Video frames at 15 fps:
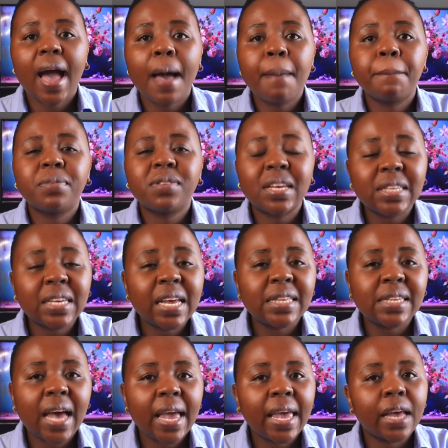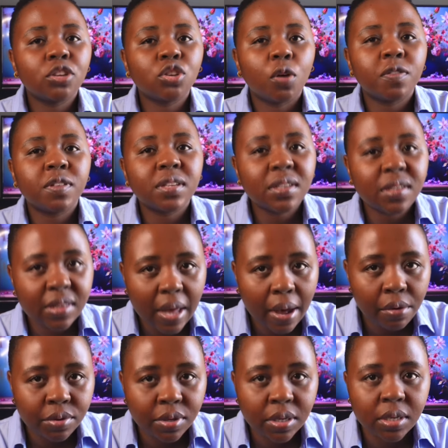I'm setting a target of
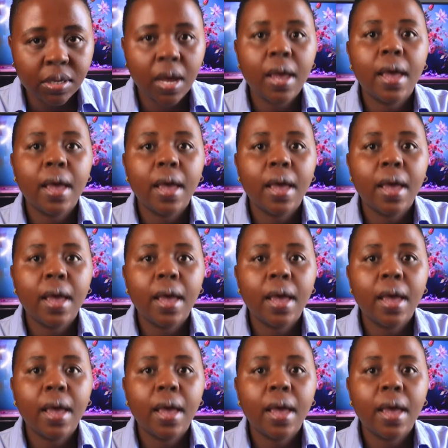6,000